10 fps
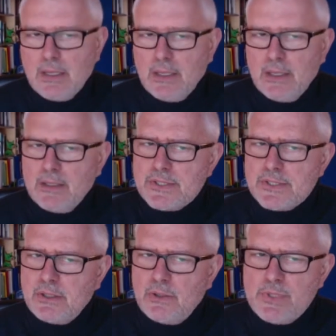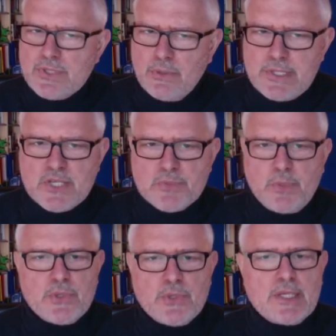So with OSA
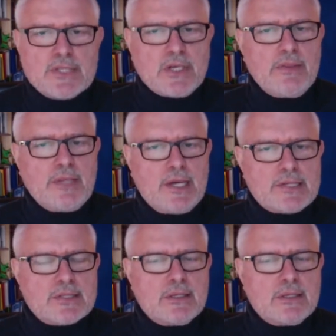sponsoring this contest,